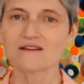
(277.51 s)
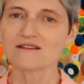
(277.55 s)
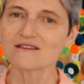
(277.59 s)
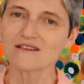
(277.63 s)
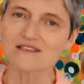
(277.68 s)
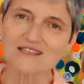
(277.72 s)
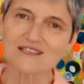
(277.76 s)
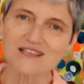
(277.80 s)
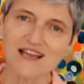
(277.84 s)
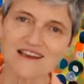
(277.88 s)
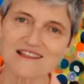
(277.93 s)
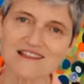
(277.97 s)

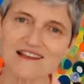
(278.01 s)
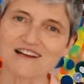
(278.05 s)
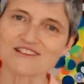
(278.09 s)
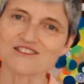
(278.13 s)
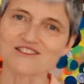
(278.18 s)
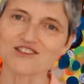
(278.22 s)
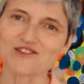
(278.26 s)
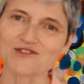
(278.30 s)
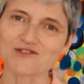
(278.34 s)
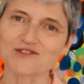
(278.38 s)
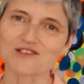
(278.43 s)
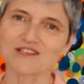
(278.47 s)
To say
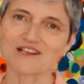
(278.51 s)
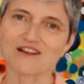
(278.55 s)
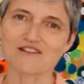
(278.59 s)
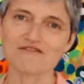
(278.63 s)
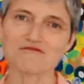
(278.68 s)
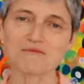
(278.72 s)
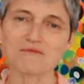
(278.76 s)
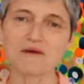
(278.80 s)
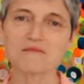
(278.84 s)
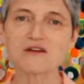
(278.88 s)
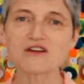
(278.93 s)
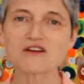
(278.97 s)
that to
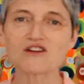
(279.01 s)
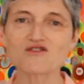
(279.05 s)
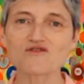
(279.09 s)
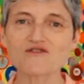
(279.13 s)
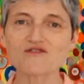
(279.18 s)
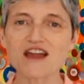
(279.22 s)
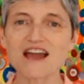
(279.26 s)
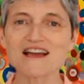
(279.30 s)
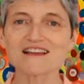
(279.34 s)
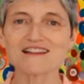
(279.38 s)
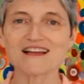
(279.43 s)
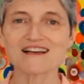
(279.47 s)
yourself, maybe
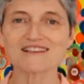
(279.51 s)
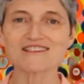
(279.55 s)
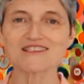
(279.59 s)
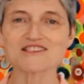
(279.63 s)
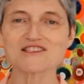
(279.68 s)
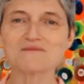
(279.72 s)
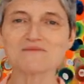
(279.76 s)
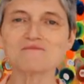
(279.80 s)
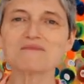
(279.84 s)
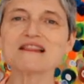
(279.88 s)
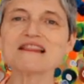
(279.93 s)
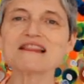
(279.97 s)
create that
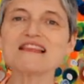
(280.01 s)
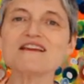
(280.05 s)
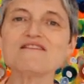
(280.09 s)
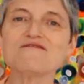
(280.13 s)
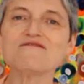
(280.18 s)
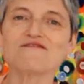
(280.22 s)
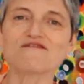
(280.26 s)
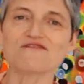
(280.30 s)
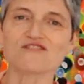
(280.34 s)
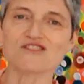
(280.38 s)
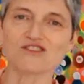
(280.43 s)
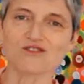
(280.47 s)
as a
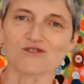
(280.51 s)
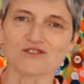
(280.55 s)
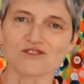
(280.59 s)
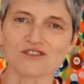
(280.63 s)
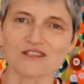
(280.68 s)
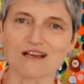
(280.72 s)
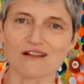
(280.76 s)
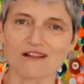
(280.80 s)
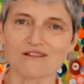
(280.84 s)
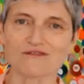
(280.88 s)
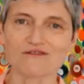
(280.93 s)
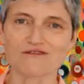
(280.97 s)
belief for
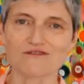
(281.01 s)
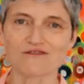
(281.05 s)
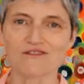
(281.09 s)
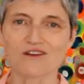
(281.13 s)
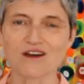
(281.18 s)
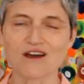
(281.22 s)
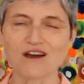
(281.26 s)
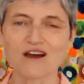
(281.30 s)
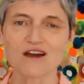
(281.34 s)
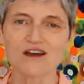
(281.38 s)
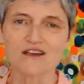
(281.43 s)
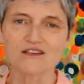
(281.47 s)
yourself
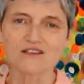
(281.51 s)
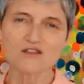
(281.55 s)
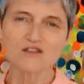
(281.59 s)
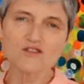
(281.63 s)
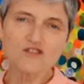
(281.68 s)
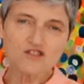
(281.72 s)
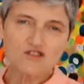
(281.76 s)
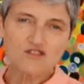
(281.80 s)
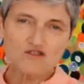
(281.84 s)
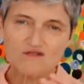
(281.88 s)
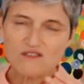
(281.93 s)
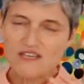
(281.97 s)
so
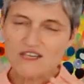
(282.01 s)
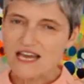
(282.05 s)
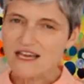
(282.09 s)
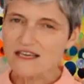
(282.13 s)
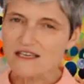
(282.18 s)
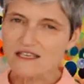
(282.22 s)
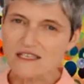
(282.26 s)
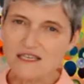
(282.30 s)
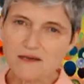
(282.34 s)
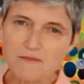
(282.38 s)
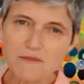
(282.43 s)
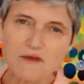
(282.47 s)
that you
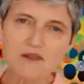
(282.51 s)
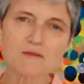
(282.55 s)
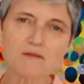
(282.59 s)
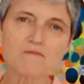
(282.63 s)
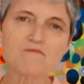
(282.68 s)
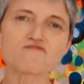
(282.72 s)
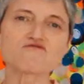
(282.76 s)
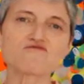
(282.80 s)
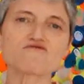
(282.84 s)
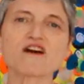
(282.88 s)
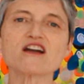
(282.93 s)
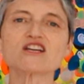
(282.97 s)
take some of the
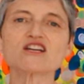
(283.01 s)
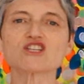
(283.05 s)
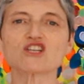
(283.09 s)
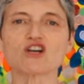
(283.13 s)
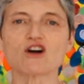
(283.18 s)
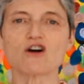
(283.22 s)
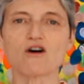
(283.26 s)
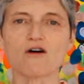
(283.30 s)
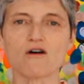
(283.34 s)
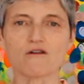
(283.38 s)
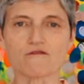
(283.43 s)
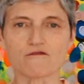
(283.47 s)

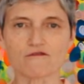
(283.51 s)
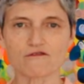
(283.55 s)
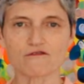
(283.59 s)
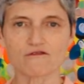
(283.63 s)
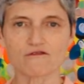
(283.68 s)
pressure off